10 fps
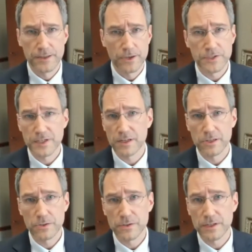those
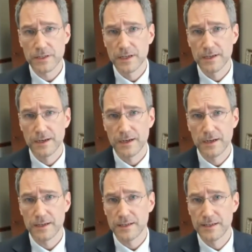include
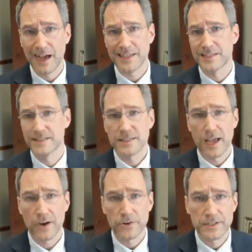not just
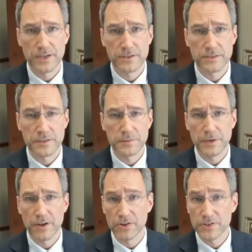counterterrorism,
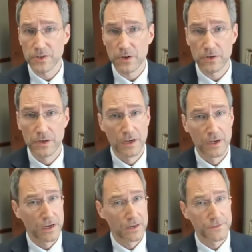but also
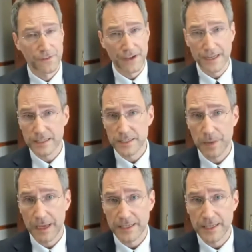fighting this
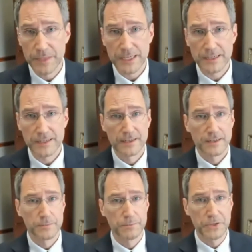pandemic,
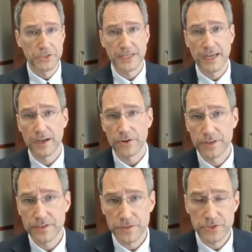building a
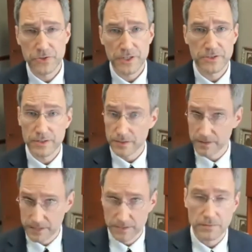health infrastructure
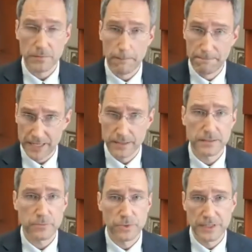that'll deal
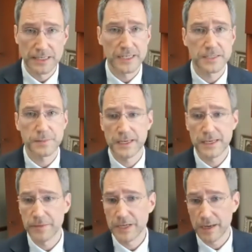better with the next
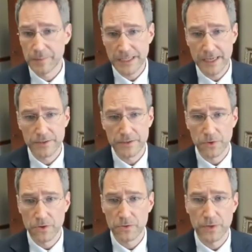pandemic coming down the
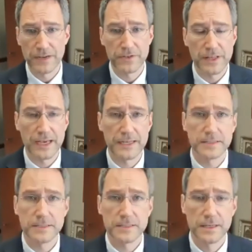road, whenever that
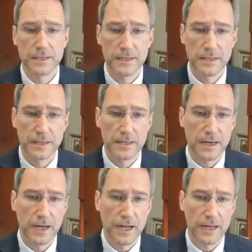is,
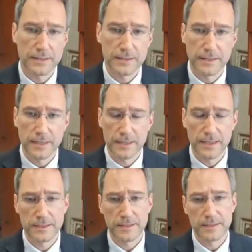uh,
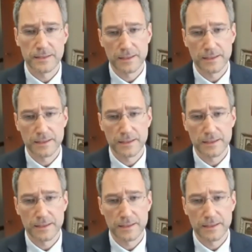and